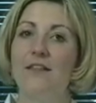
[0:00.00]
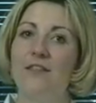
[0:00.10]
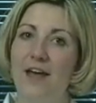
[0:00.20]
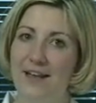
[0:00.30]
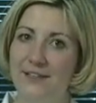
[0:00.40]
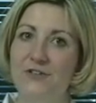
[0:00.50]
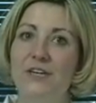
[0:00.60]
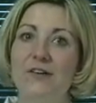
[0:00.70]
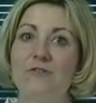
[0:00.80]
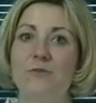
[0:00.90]
Then you
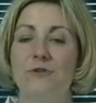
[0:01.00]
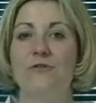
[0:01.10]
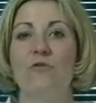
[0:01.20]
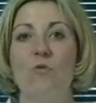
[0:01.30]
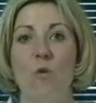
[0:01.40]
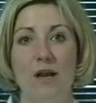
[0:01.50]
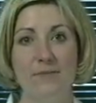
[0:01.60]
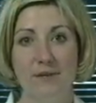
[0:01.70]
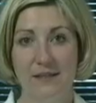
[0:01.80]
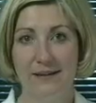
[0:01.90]
can remove
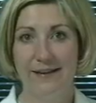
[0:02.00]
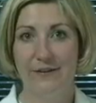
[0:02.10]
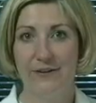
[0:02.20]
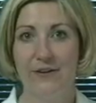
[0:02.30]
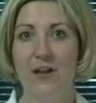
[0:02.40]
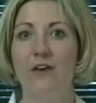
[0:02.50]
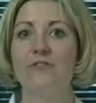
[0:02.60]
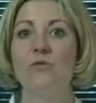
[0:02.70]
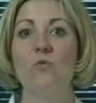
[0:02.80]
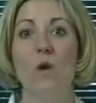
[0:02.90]
1 milliliter
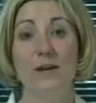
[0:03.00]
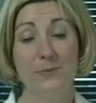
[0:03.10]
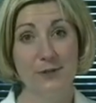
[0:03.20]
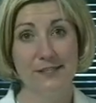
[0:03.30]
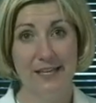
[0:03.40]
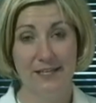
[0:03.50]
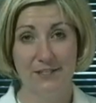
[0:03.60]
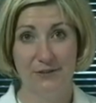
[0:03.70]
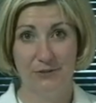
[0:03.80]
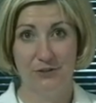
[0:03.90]
of the 1%
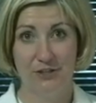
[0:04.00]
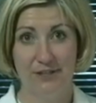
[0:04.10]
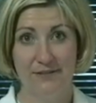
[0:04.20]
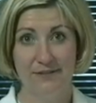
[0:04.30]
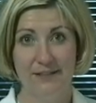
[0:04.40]
dilution